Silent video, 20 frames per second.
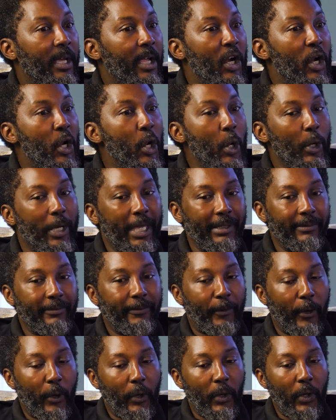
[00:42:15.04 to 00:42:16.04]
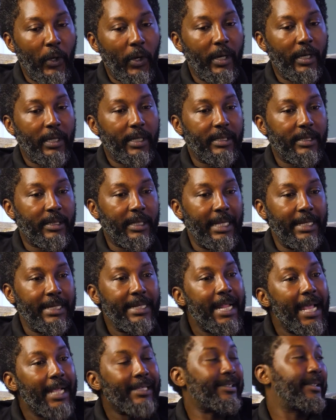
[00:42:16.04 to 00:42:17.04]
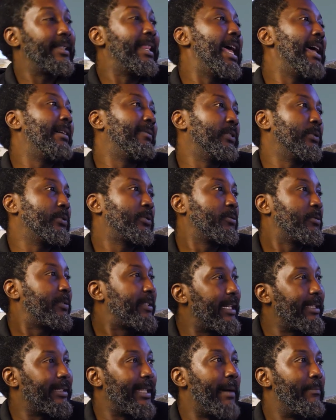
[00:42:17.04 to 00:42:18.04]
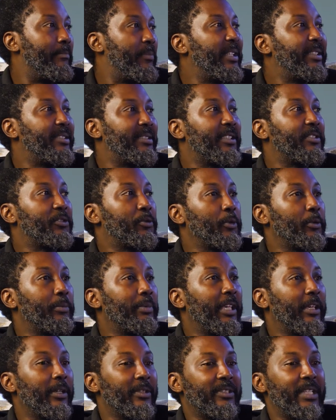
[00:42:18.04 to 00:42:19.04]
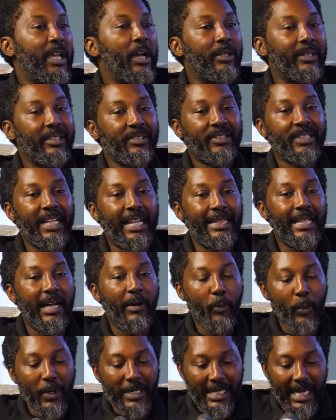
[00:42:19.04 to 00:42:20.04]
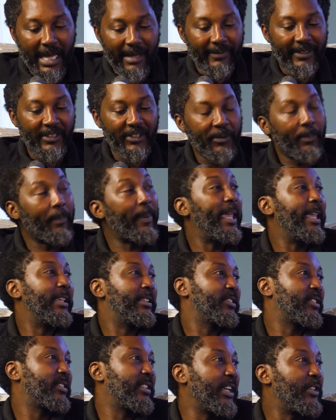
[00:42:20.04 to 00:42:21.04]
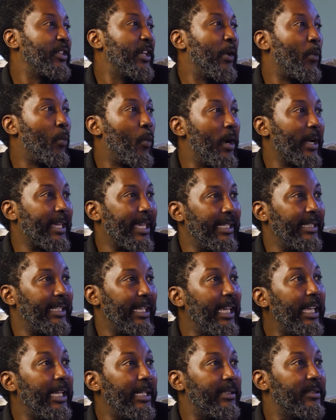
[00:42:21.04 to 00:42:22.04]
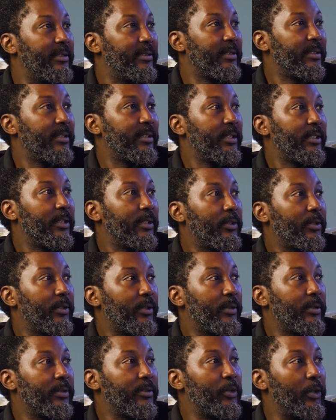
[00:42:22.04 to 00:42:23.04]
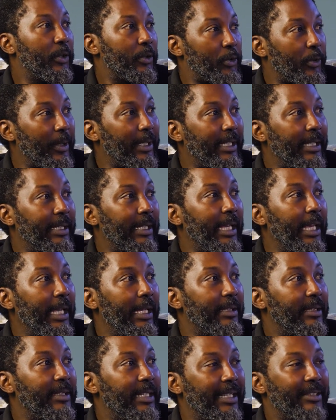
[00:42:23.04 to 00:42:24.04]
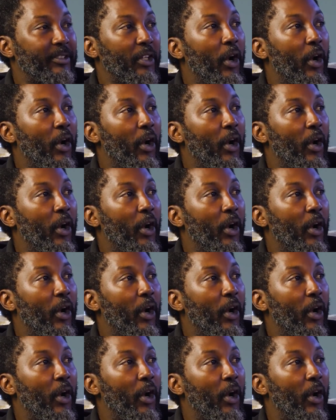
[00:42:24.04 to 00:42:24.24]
looking for the next level to take that business to, because they understand that whichever space that you're working in, you're trading in, there's